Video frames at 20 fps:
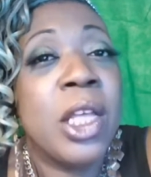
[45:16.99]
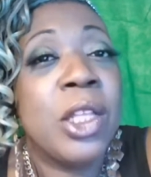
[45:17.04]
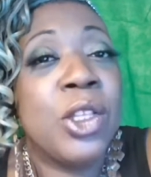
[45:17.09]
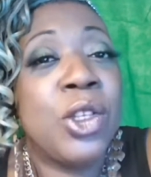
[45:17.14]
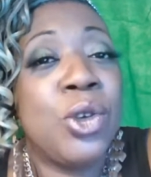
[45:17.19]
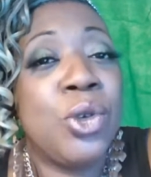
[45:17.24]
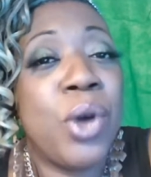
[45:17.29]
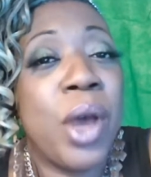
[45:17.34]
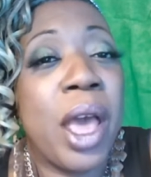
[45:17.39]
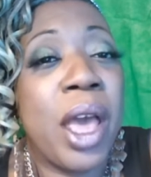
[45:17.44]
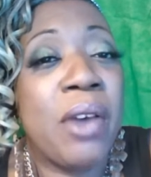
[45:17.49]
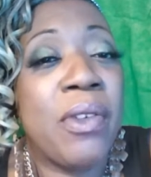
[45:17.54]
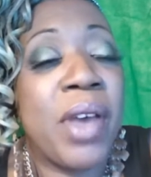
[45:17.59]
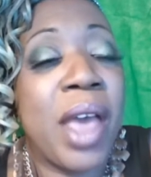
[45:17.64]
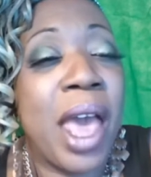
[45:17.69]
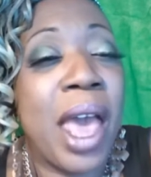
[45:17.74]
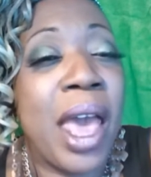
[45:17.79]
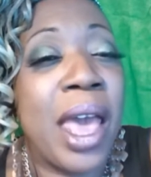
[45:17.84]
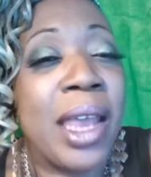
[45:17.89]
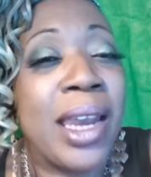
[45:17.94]
to have
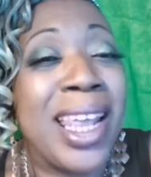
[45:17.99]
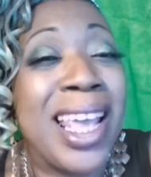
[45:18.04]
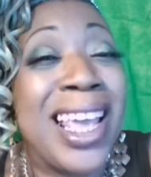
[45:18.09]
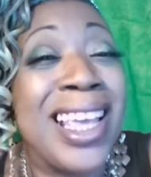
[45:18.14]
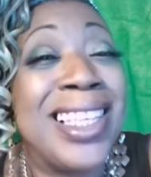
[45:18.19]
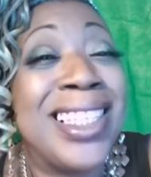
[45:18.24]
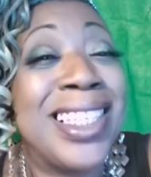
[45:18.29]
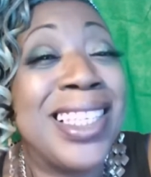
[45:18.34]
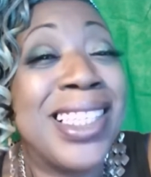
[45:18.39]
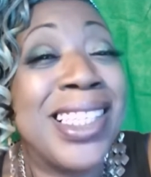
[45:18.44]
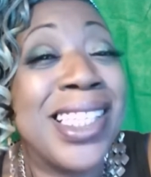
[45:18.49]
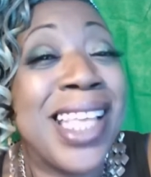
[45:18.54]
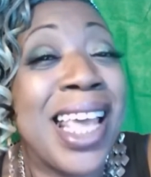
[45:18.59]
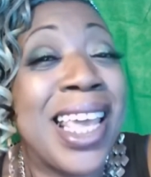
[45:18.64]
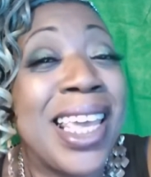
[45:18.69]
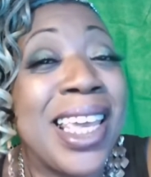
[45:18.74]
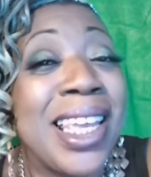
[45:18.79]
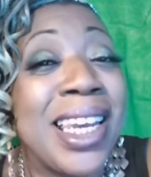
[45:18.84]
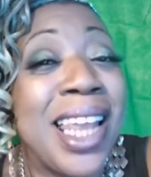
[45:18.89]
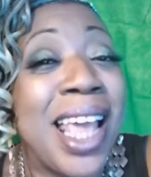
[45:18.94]
had a
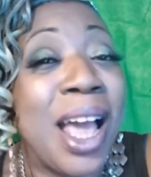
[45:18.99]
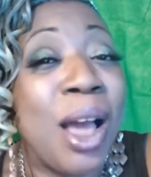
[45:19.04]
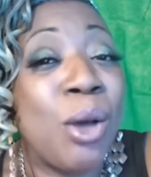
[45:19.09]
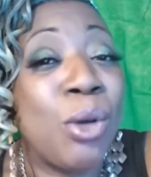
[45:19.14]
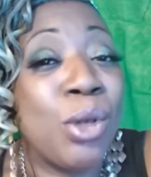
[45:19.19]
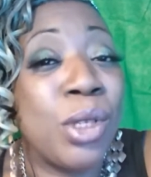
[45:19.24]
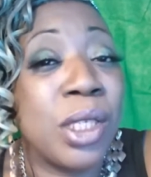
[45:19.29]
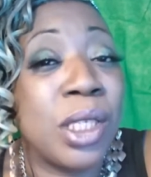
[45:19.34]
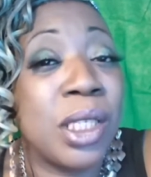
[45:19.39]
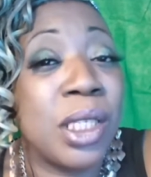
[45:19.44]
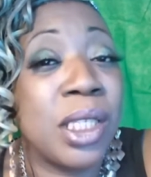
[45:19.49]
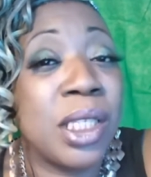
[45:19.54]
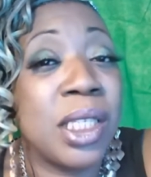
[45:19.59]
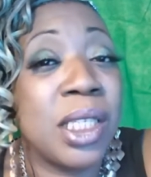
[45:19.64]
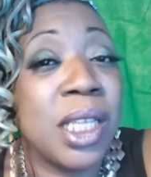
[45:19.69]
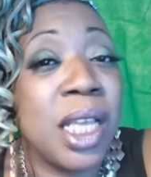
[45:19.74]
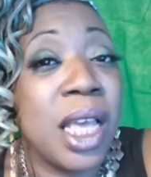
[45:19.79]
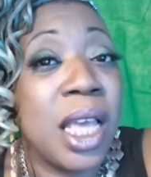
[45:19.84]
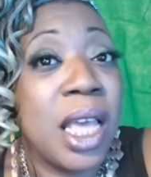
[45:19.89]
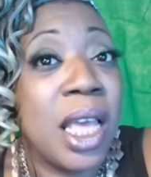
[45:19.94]
second
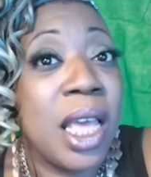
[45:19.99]
house